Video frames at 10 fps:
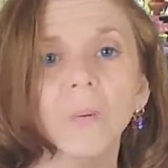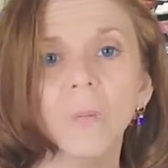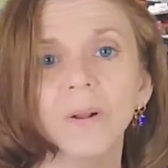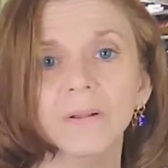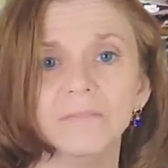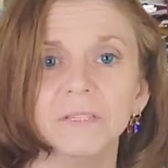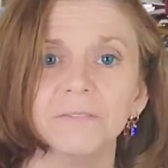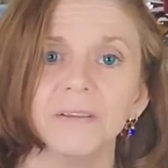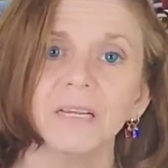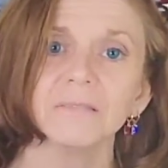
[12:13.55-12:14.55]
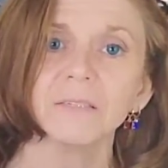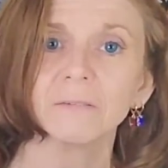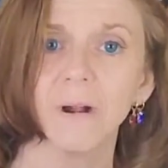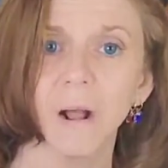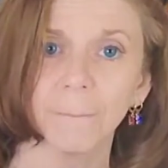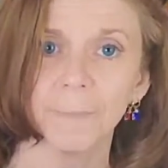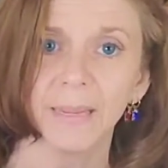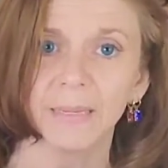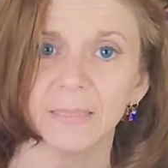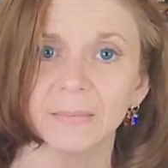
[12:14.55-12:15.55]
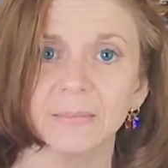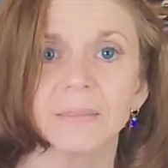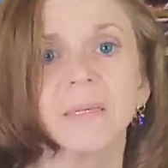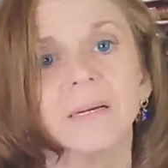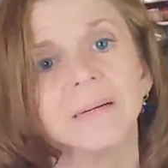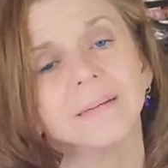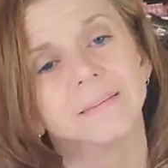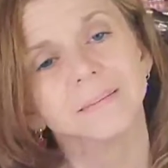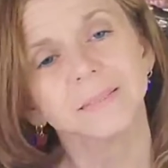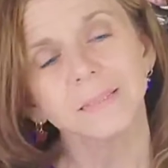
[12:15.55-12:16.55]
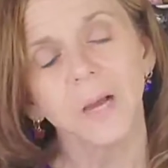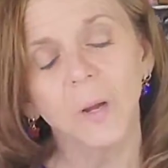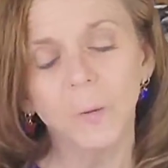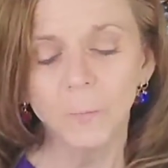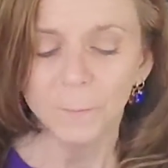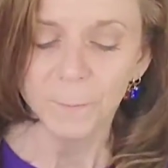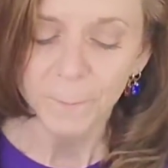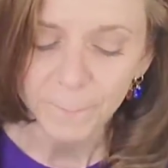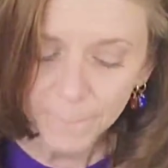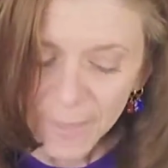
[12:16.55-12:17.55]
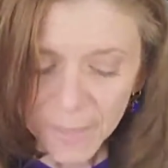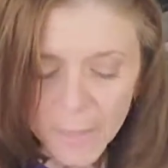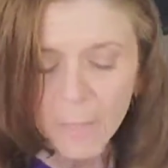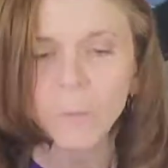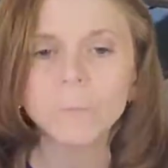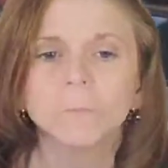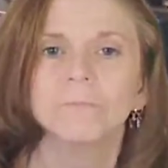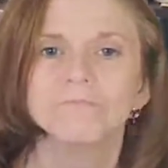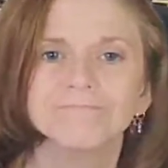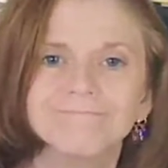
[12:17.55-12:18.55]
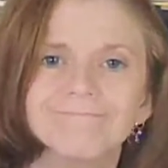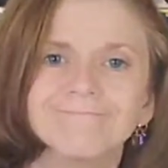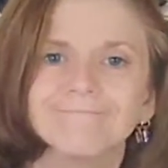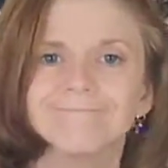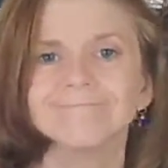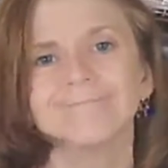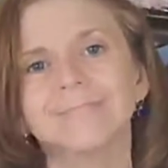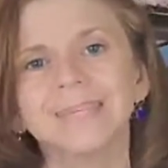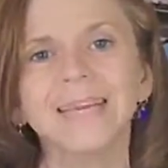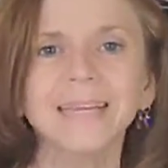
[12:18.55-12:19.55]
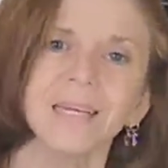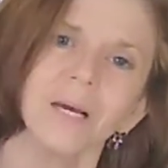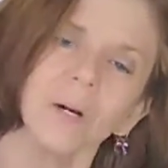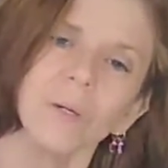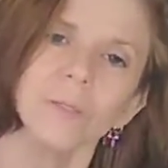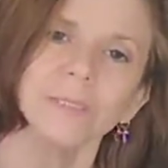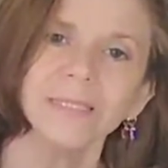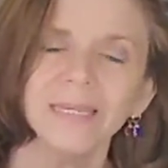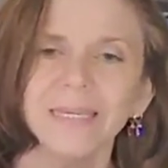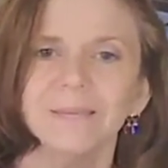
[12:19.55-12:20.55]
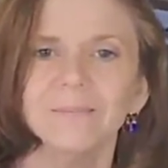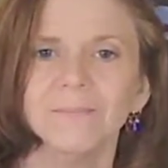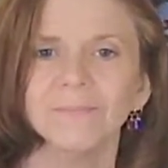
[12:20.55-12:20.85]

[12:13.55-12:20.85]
one of your favorite rock bands. So, you know, get cozy,